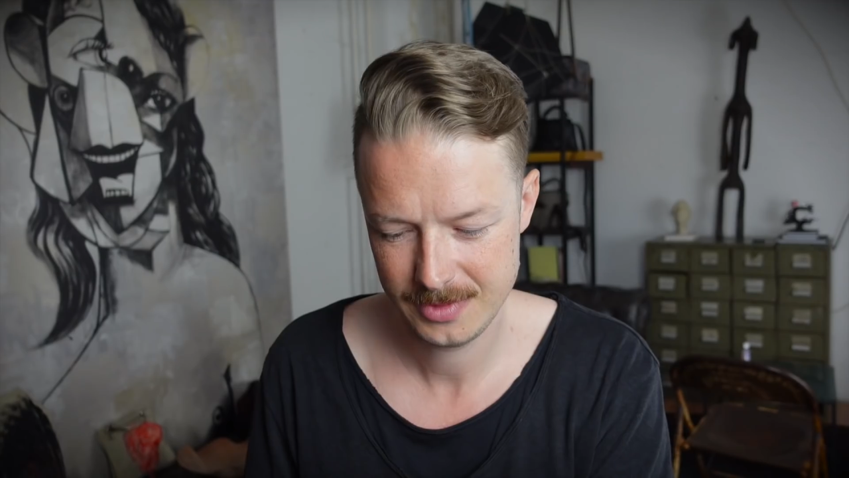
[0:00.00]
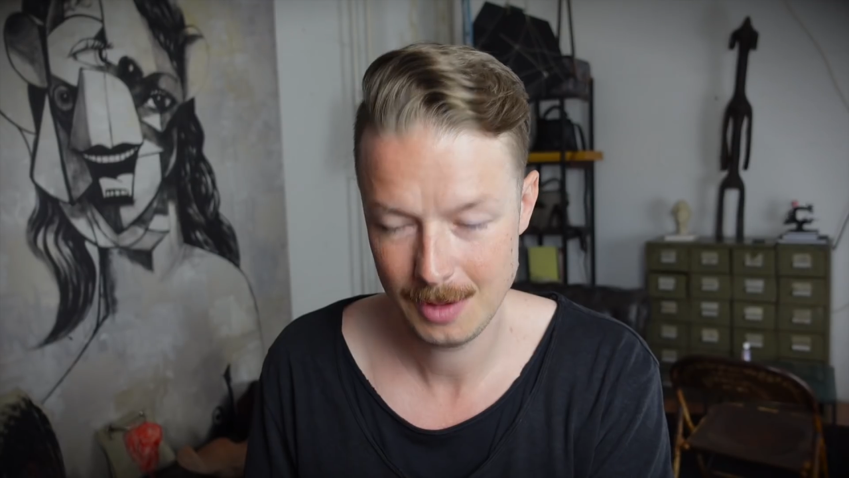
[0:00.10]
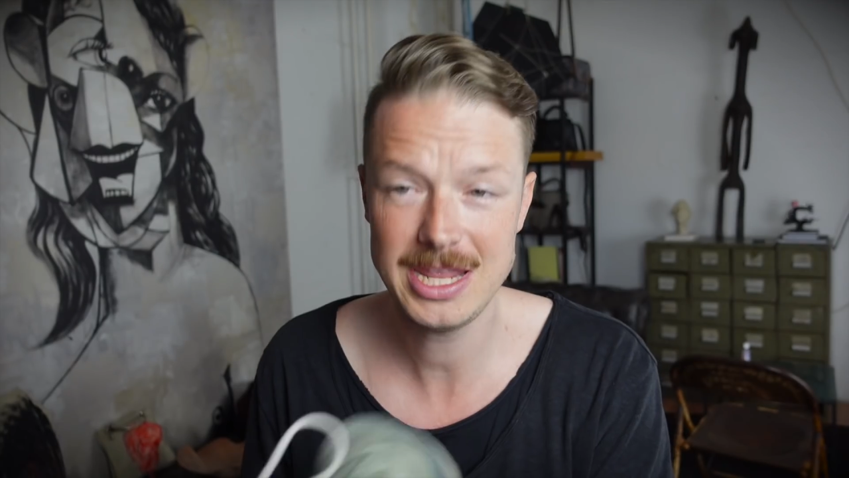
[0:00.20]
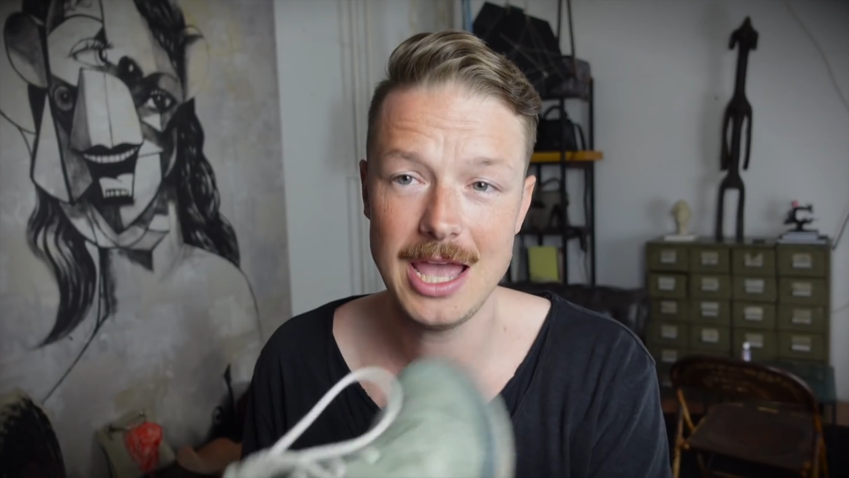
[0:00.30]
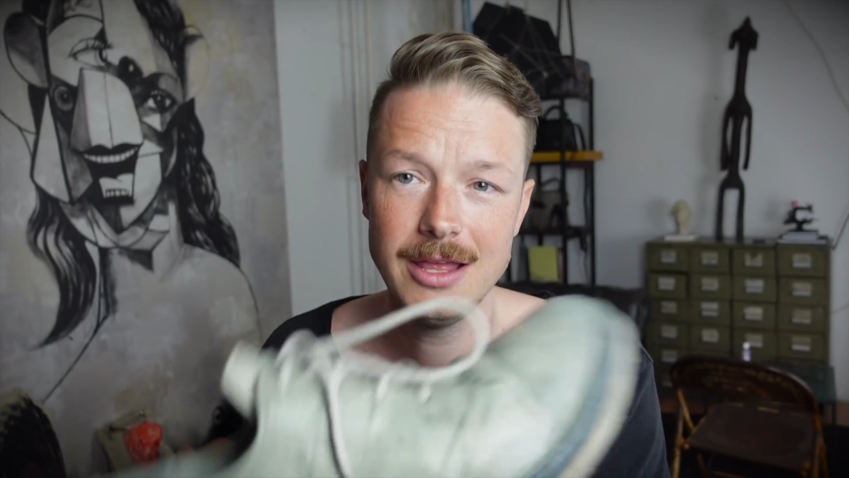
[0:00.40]

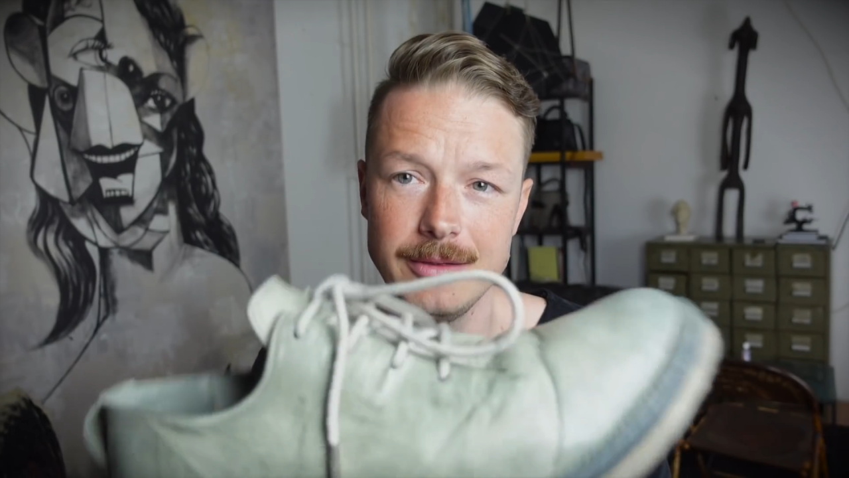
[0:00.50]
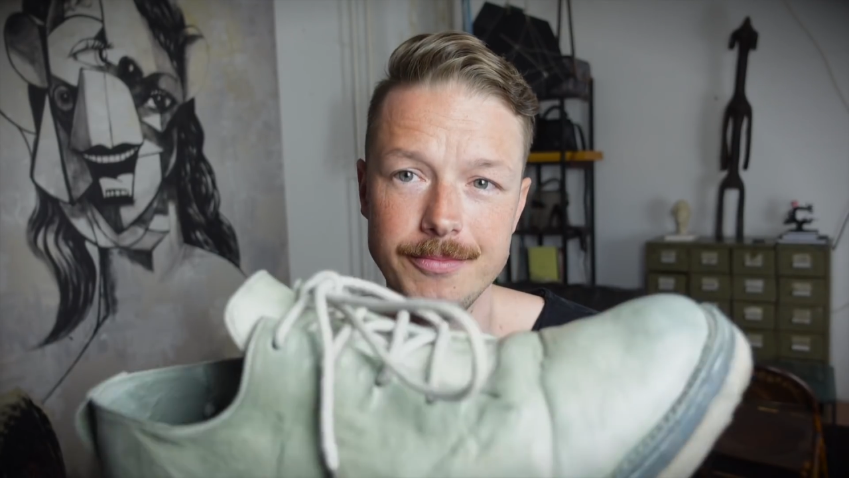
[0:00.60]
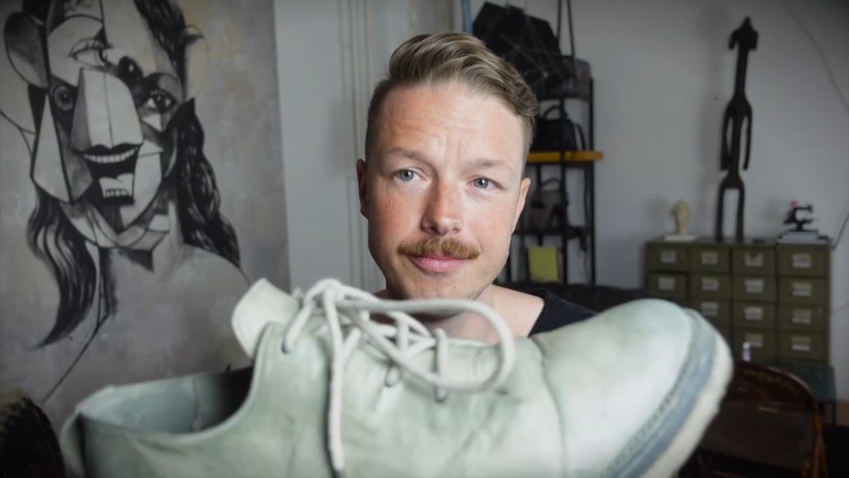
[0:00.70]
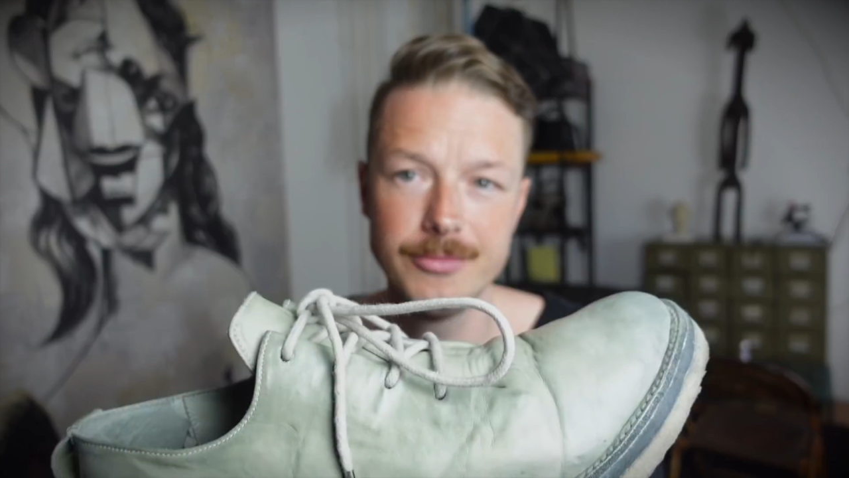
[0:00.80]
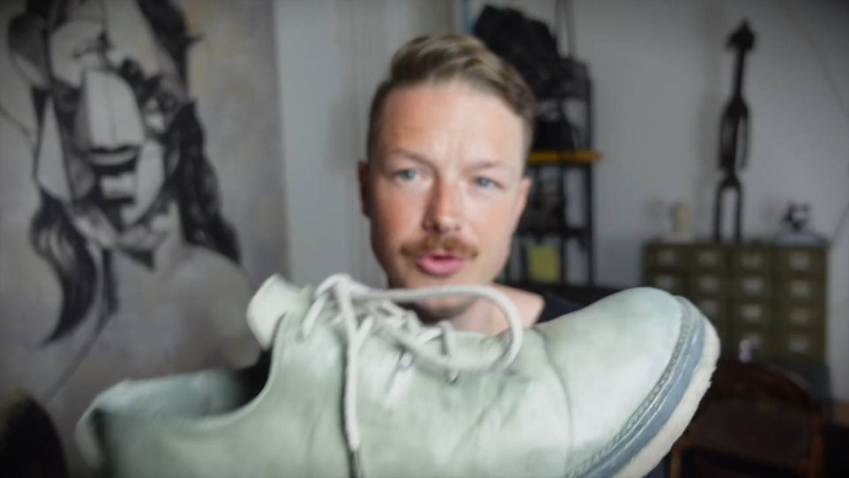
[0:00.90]
But yeah,
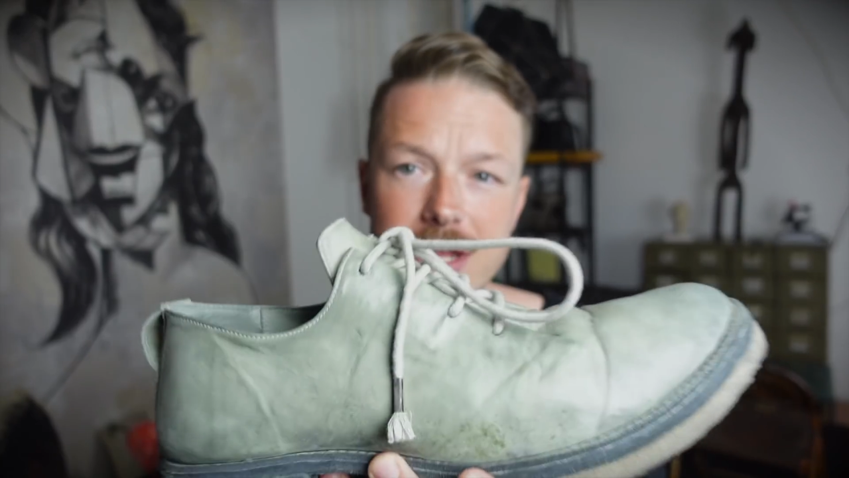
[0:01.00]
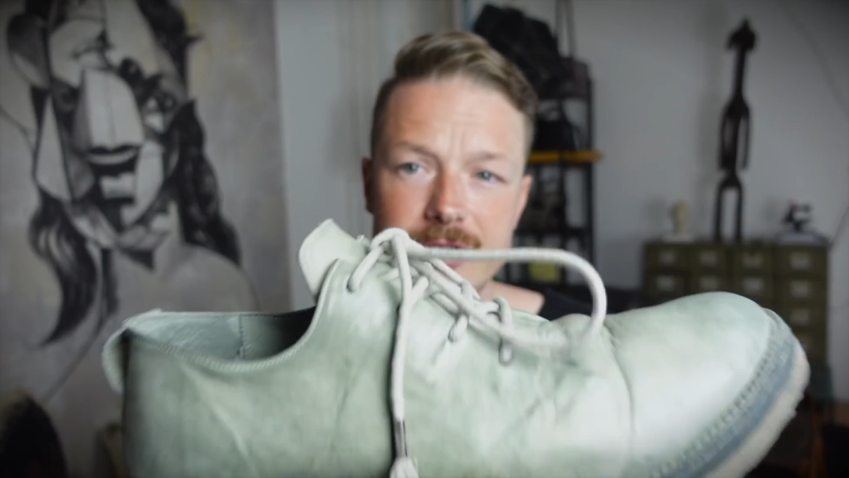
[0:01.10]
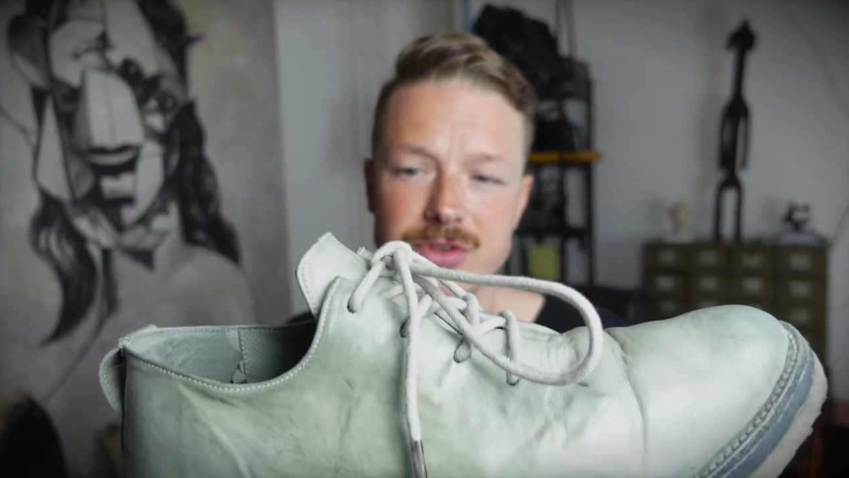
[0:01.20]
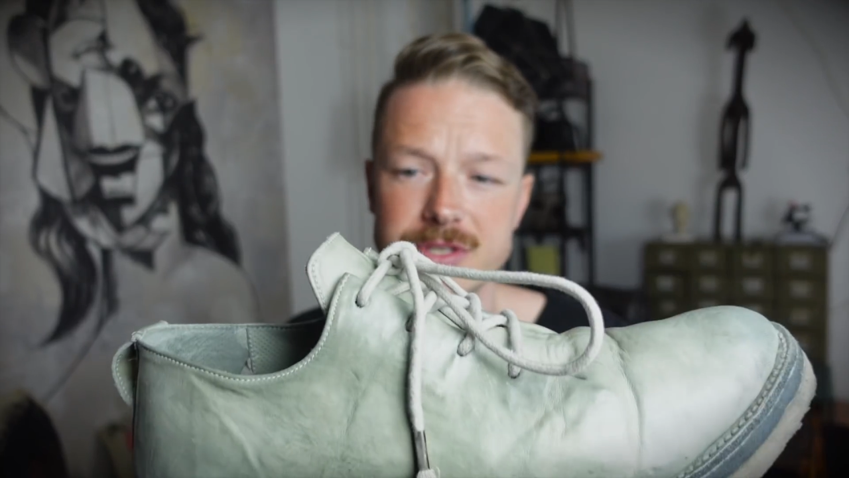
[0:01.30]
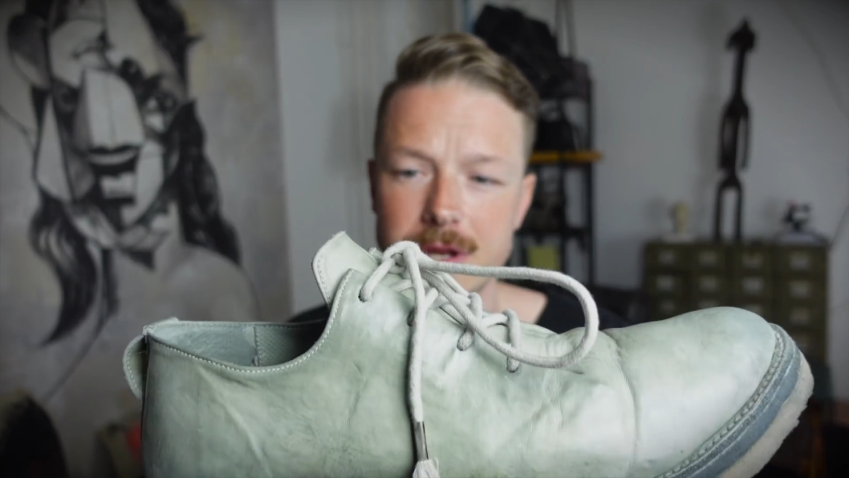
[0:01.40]
we're
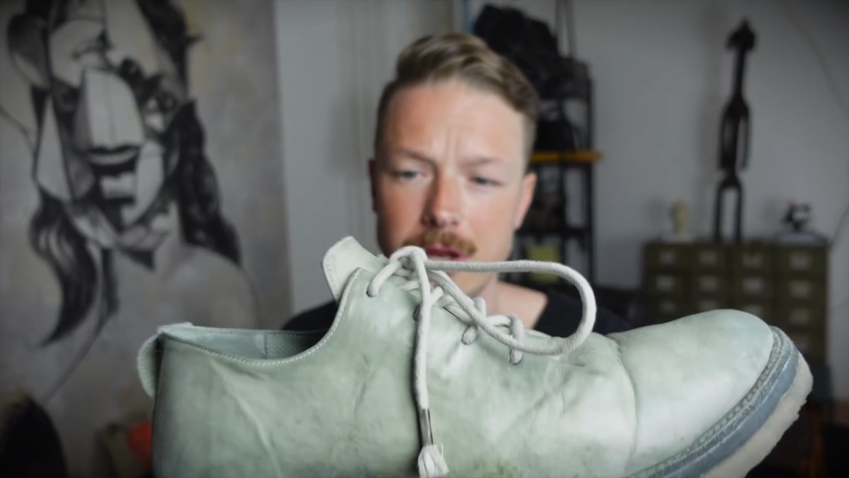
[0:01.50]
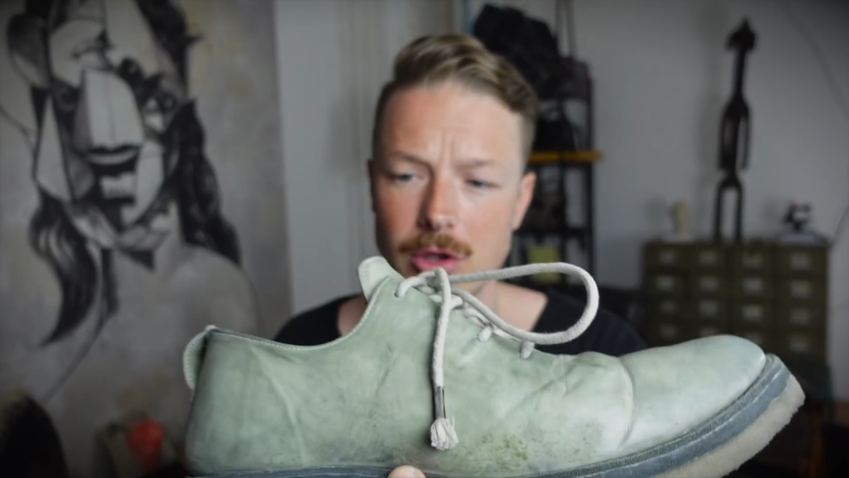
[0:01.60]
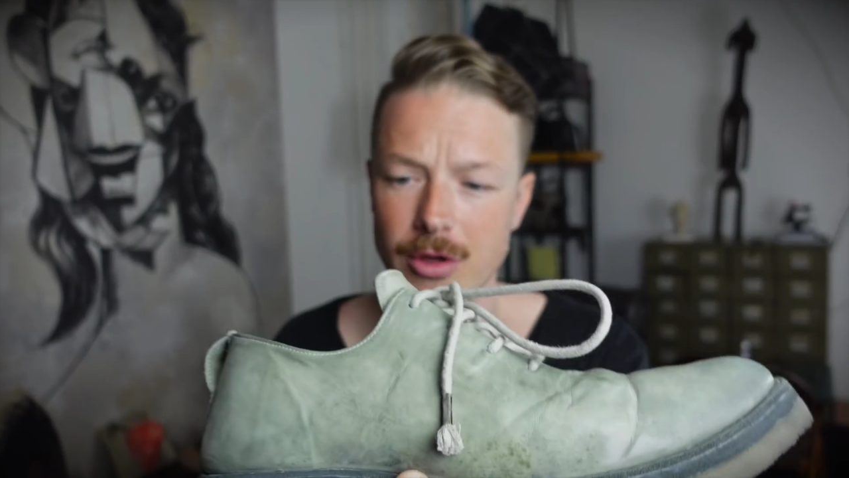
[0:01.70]
interested in your